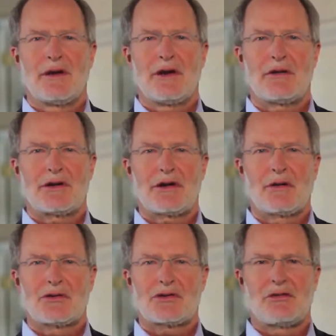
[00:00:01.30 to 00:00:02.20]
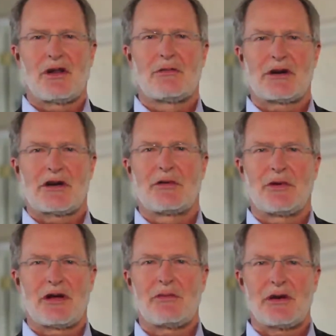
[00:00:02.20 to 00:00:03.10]
Here at Telos Development
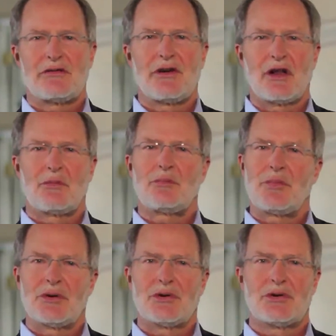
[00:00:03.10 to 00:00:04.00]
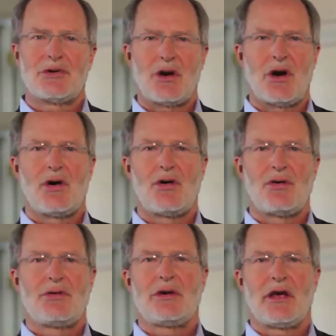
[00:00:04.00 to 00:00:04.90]
Company, we develop, build,
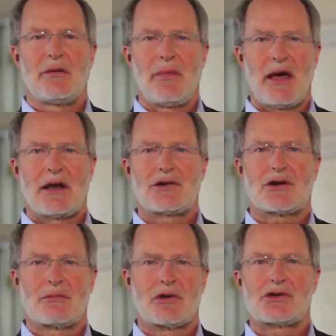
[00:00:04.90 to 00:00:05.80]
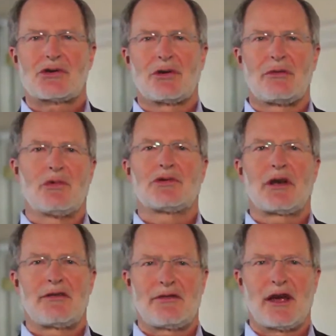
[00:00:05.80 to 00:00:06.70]
own, and manage commercial and
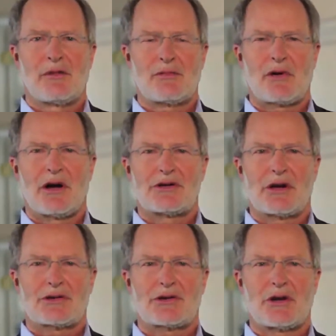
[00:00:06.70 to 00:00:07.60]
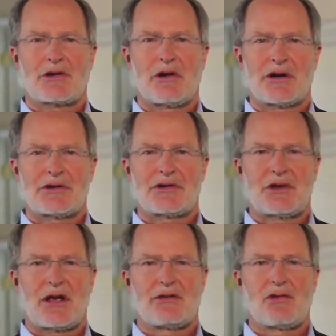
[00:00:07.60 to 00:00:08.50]
multifamily projects across the
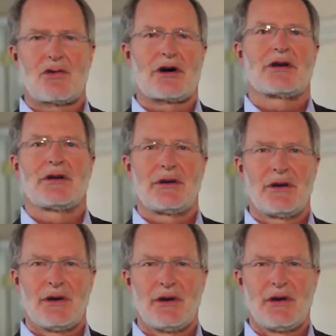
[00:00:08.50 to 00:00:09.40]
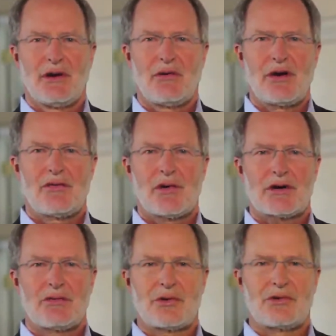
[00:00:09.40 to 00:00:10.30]
state of Oregon. We've
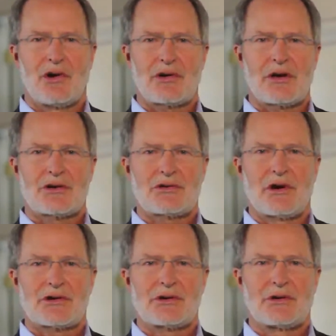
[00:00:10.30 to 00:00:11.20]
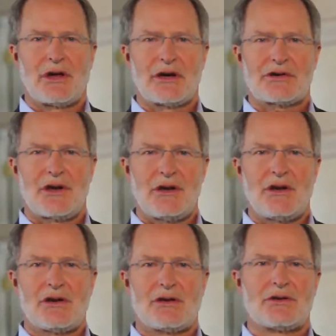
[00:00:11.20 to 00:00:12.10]
worked with Dalke Construction the last 10
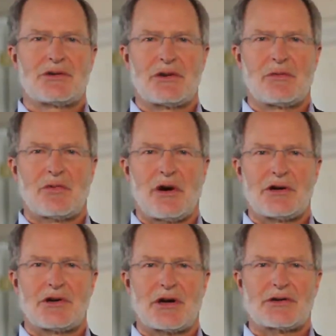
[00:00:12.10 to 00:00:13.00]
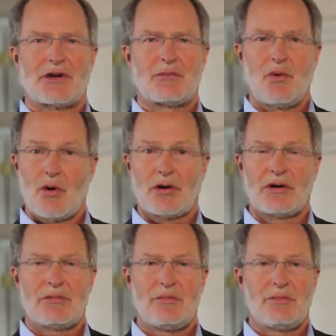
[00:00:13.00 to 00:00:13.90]
years in projects in
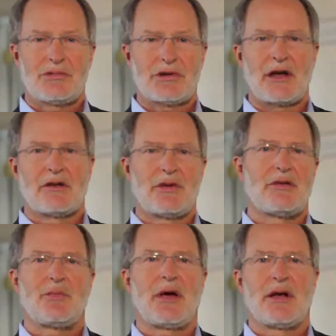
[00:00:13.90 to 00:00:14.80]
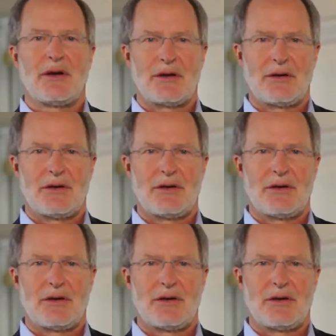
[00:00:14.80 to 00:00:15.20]
Portland, Salem, and Bend.